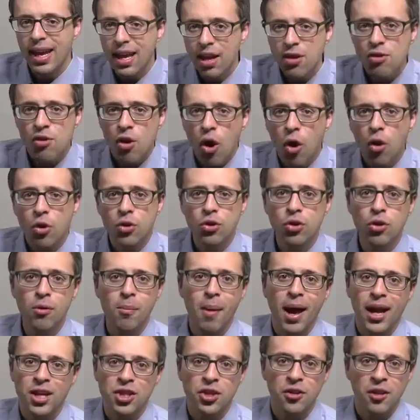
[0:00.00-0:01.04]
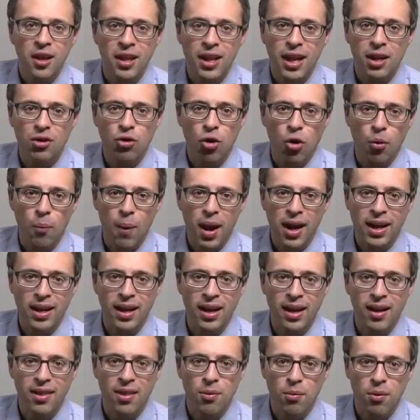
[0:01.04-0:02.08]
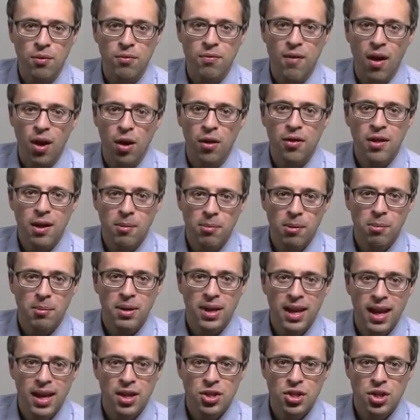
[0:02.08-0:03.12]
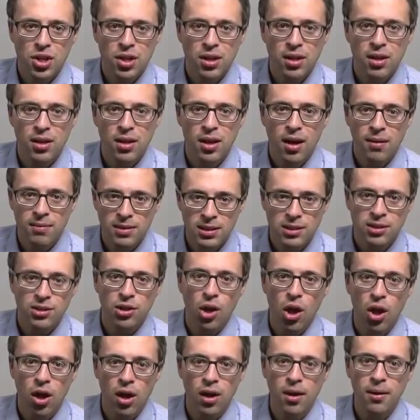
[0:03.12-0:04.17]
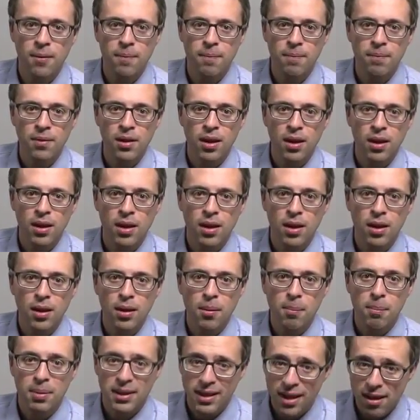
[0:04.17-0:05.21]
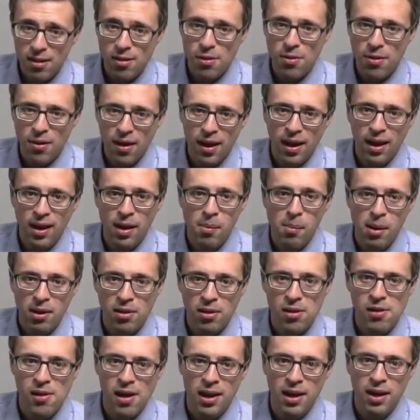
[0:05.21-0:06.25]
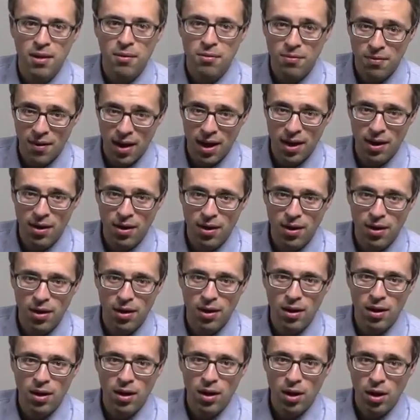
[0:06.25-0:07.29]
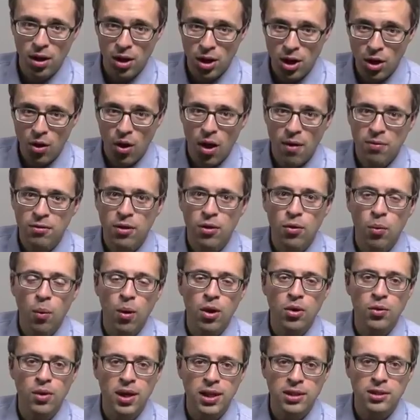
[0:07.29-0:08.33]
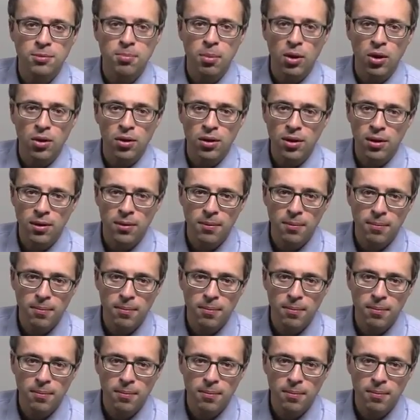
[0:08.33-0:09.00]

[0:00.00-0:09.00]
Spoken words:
It is hard to imagine the electoral reckoning that would follow the implementation of this law. But that's the thing about setting a fire. You're often the one who gets burned.